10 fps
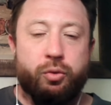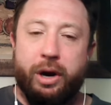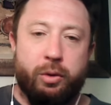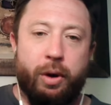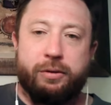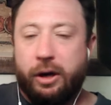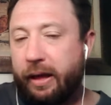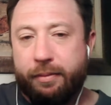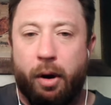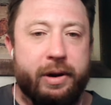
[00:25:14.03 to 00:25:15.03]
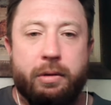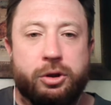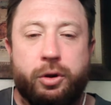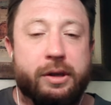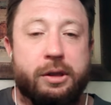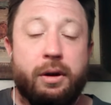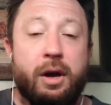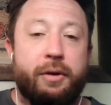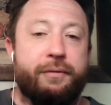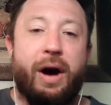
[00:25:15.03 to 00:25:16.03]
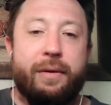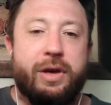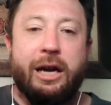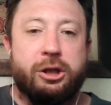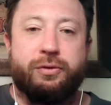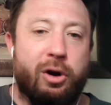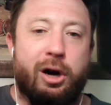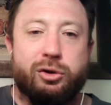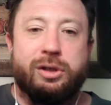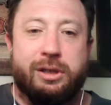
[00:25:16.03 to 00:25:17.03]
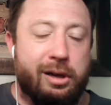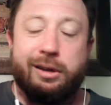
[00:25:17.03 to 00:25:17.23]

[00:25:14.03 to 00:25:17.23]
running roughshod. Like, Marvin Harrison Jr. has 5 catches for 100